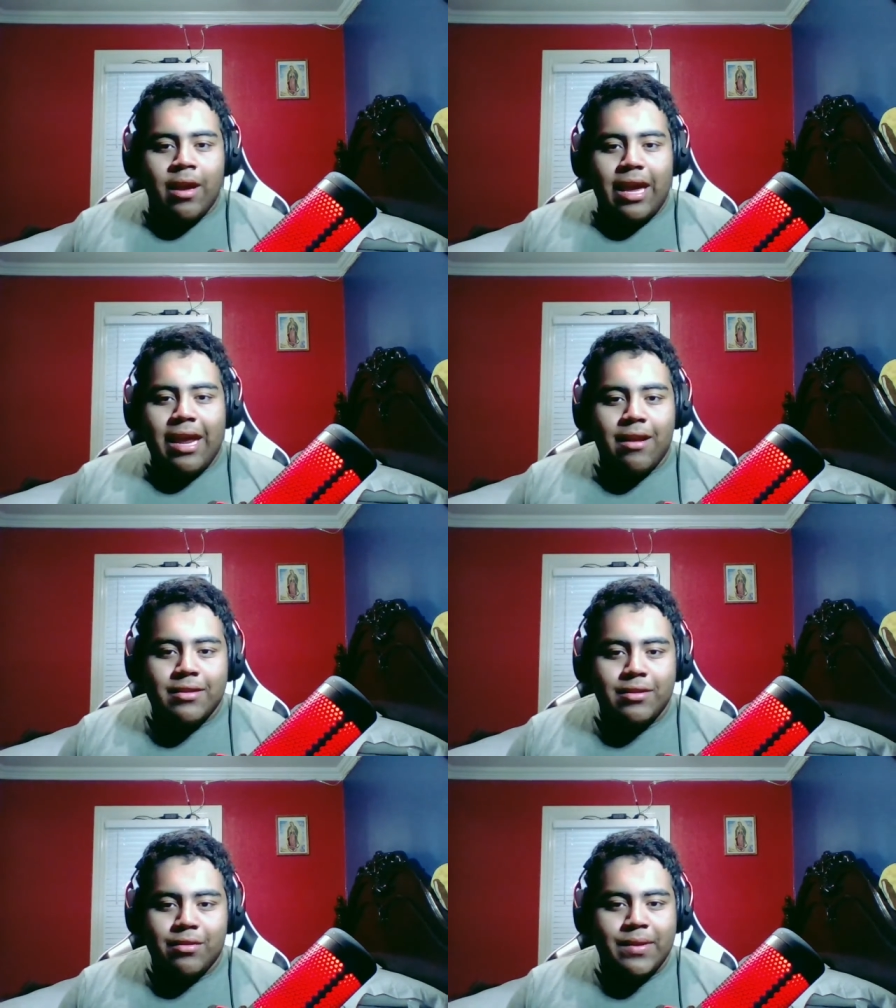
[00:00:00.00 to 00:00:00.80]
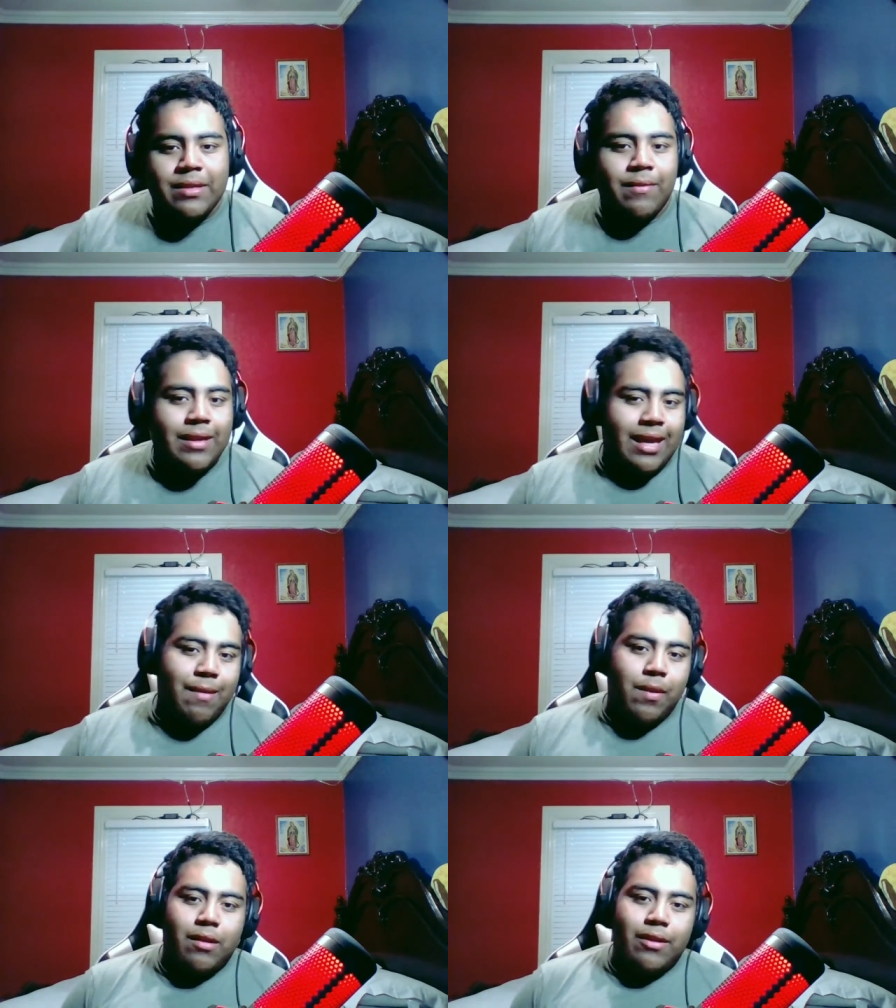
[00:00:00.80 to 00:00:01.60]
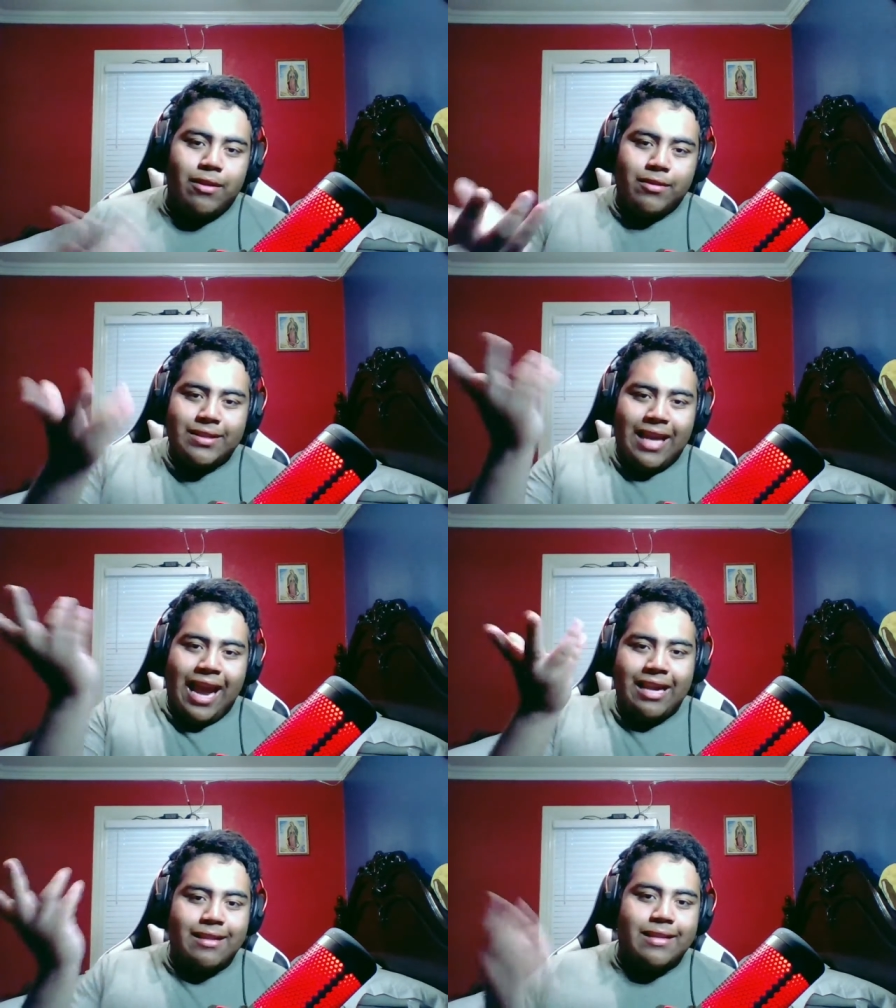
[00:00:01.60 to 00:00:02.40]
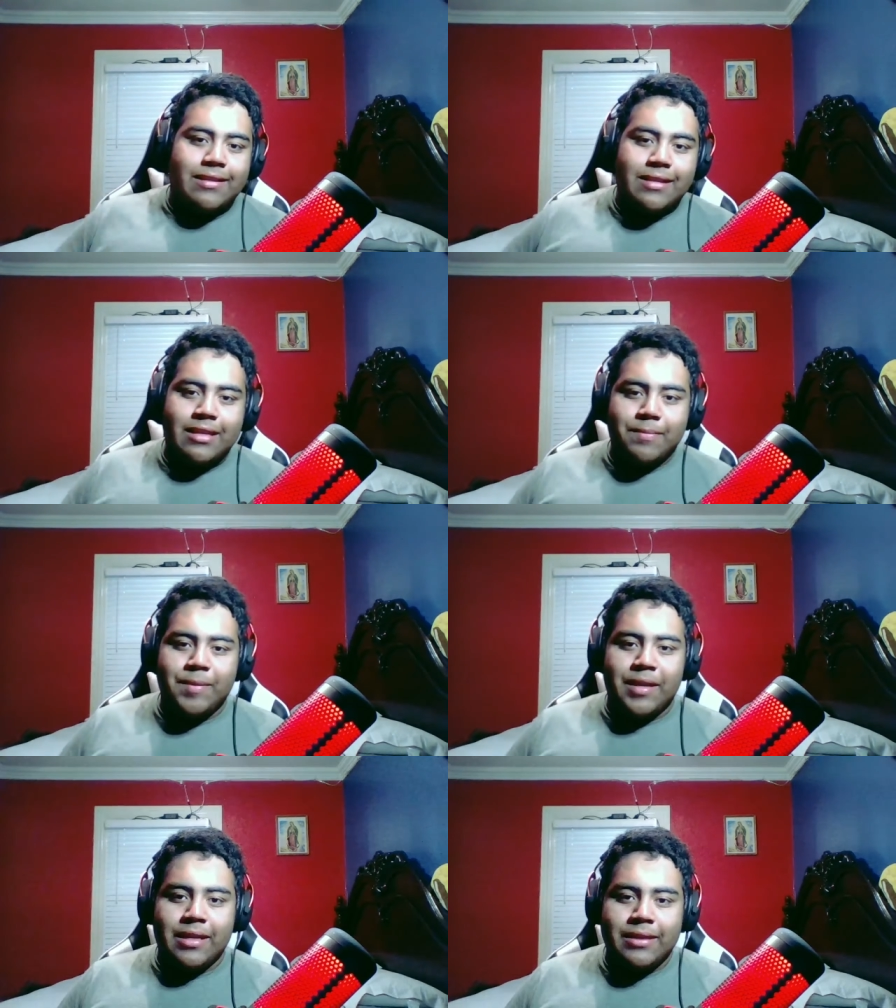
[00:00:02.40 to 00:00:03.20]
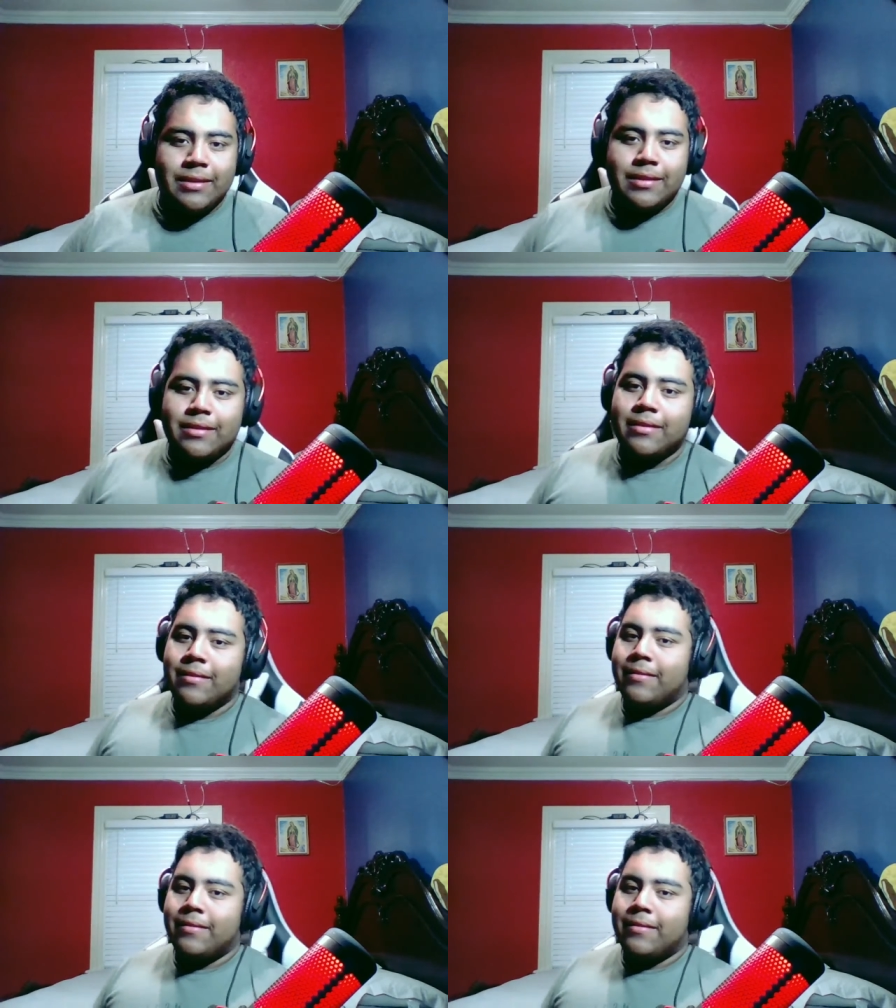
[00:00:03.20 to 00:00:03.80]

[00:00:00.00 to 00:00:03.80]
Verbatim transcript: And also the reason why the camera quality looks kind of decent is because